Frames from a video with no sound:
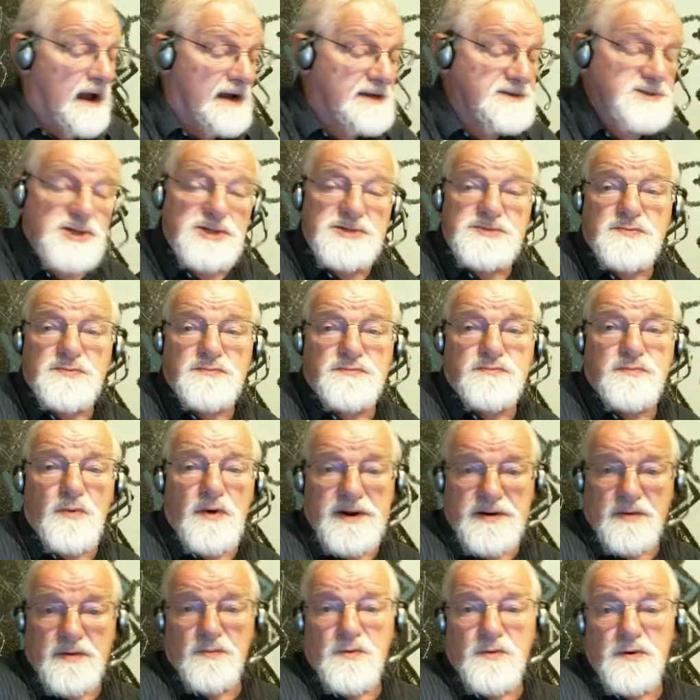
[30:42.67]
I just
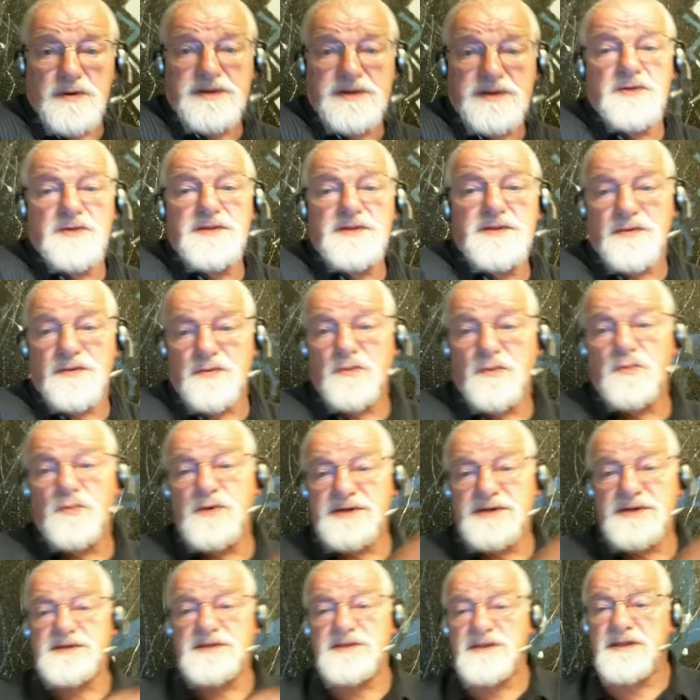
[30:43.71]
want to warn you that,
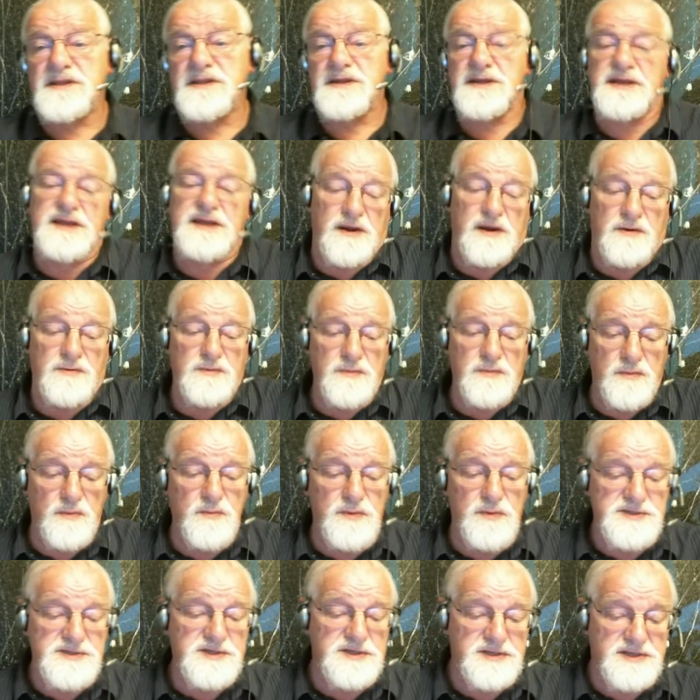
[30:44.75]
whist- you know,
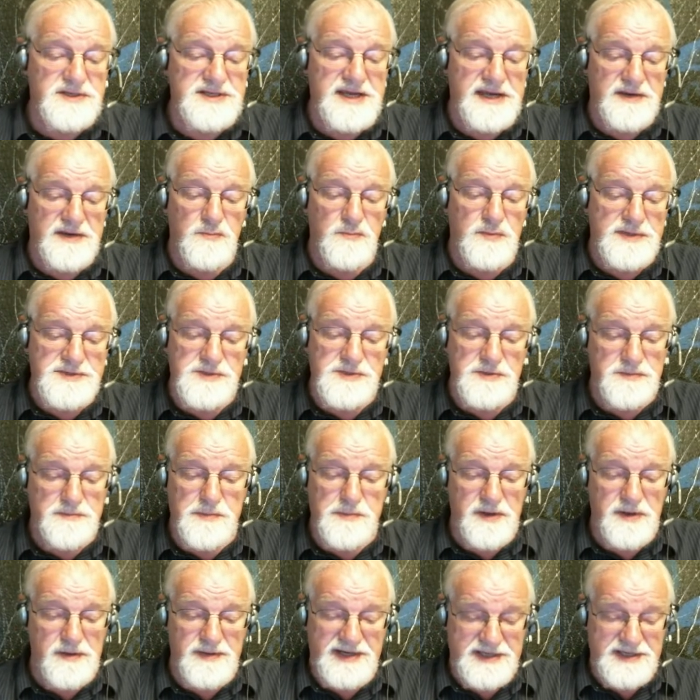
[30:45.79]
whist- take
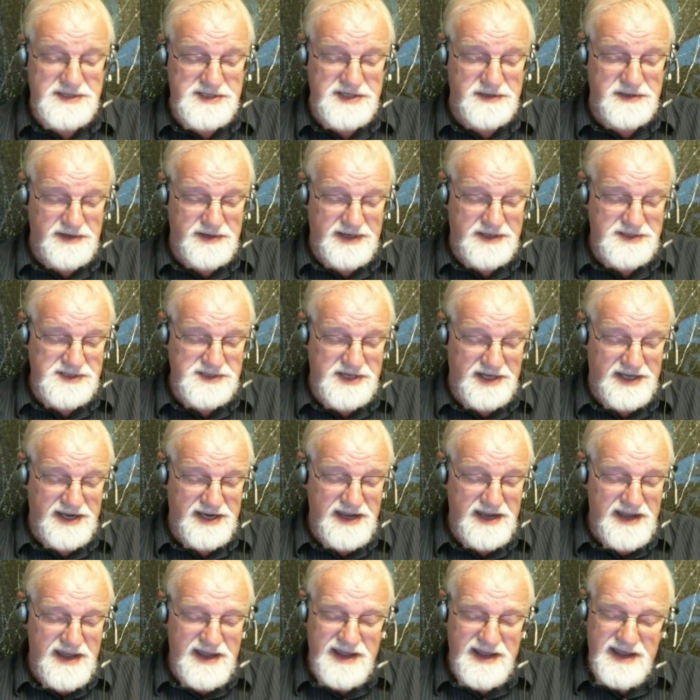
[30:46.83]
whistleblowing
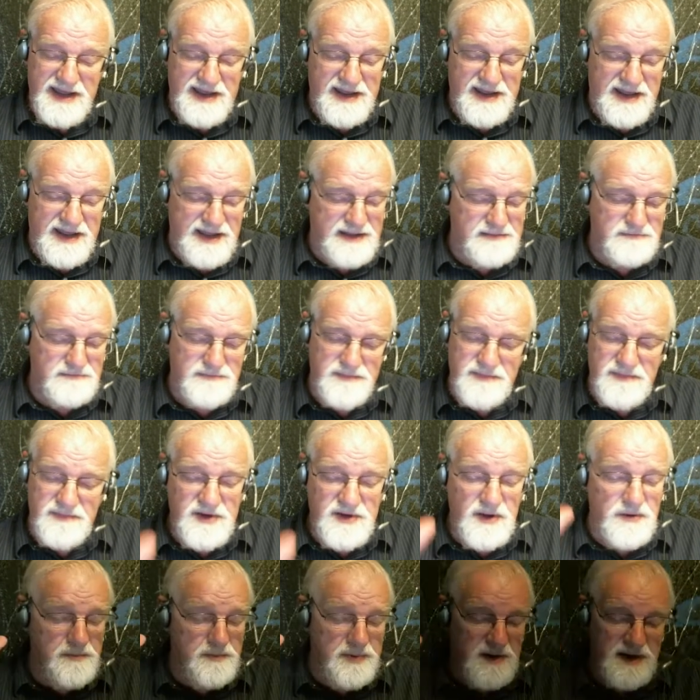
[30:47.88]
seriously.
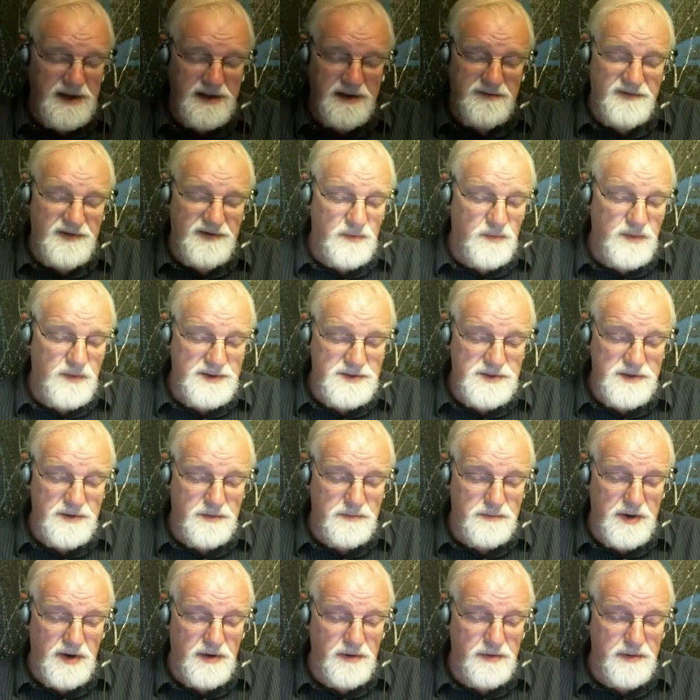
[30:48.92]
Don't believe in
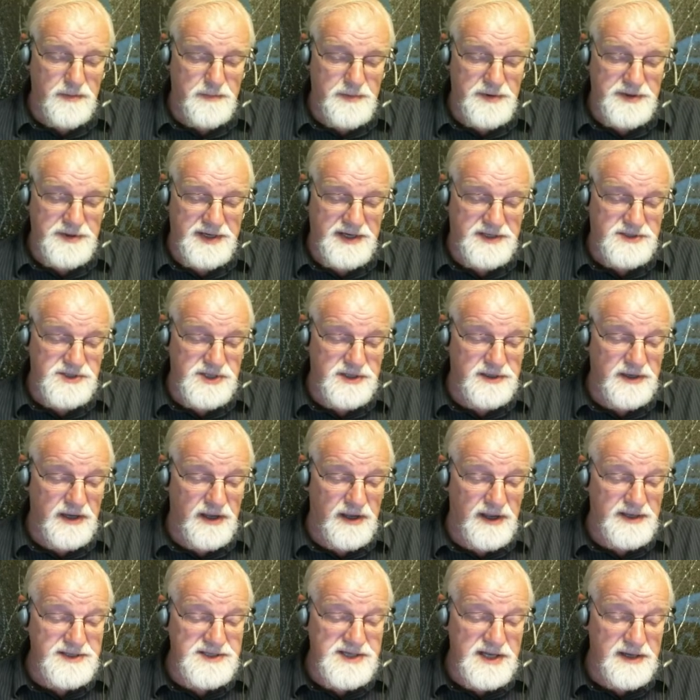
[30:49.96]
whistleblower protection
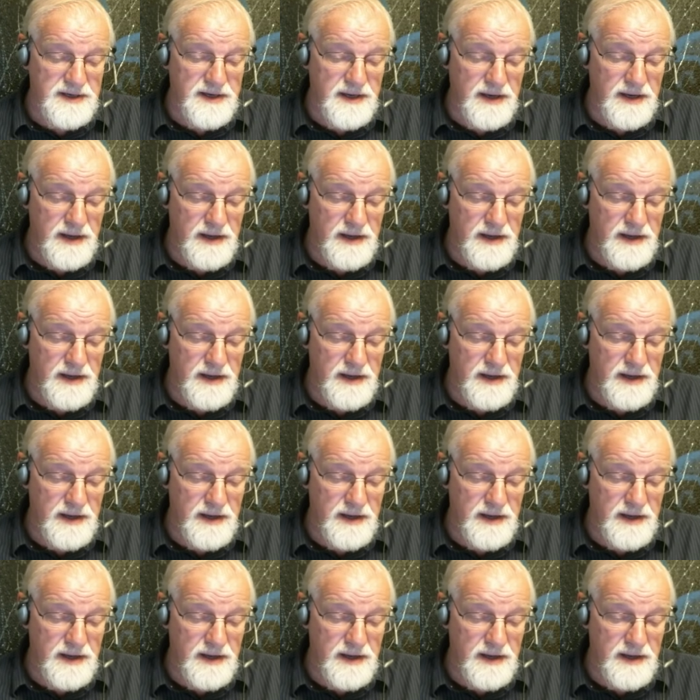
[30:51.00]
laws.